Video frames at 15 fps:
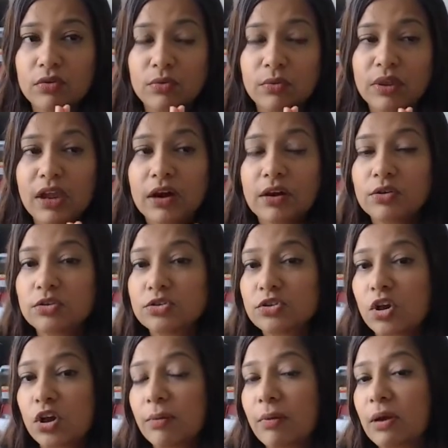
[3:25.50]
we are going to
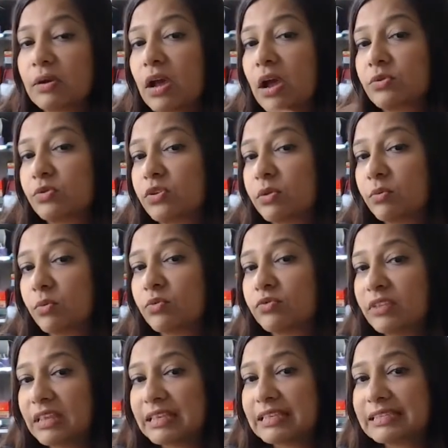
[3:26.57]
talk about how to remove
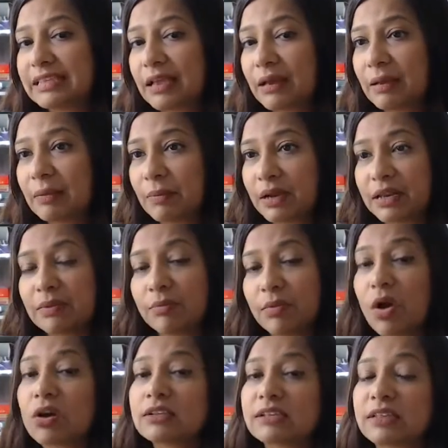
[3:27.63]
these money
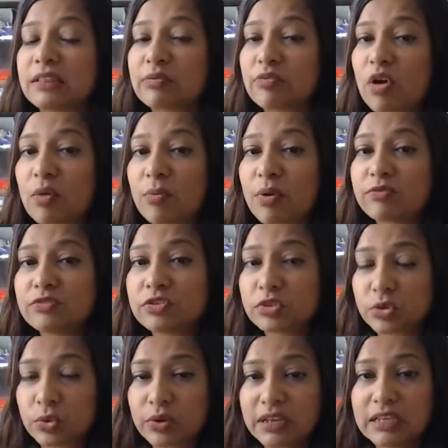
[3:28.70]
blocks in the form of
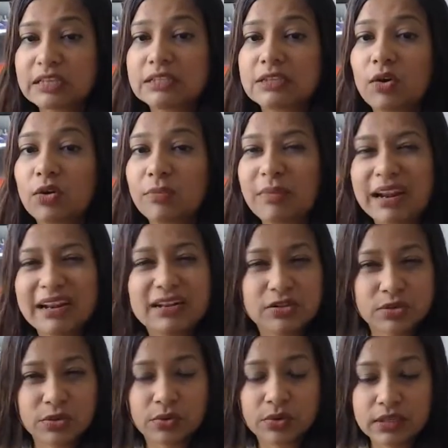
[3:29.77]
stories or mental
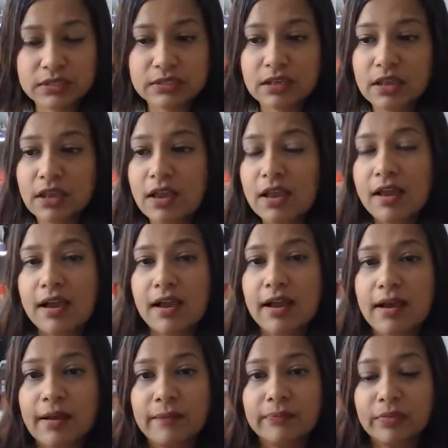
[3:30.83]
stories.
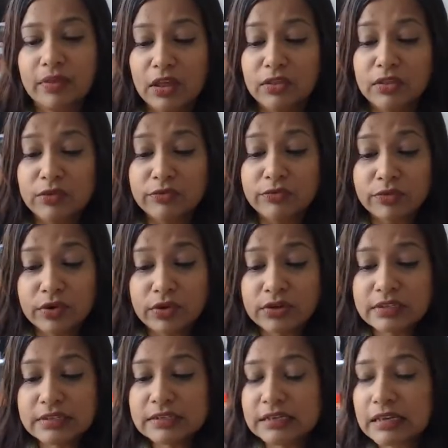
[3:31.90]
The
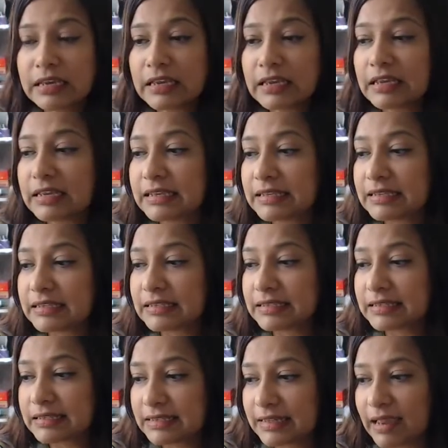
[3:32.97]
first
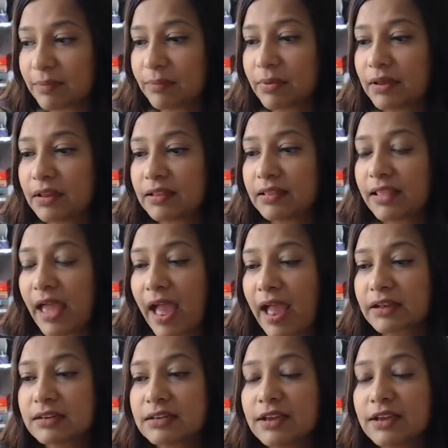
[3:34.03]
step that